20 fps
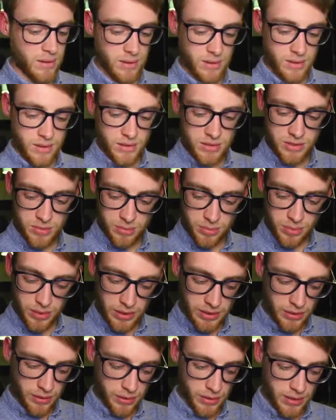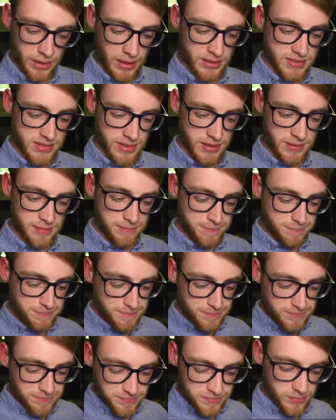Some pretty cool cards there.
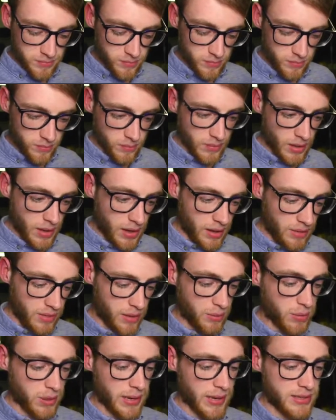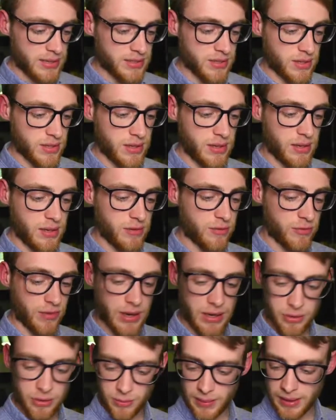And then we'll get into the
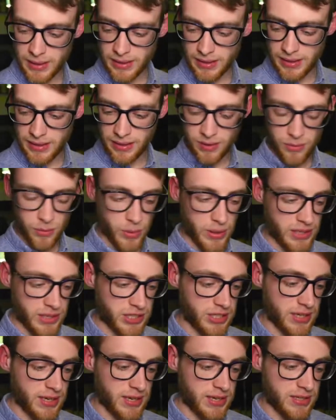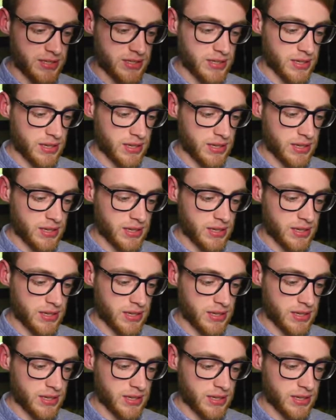final packet, which is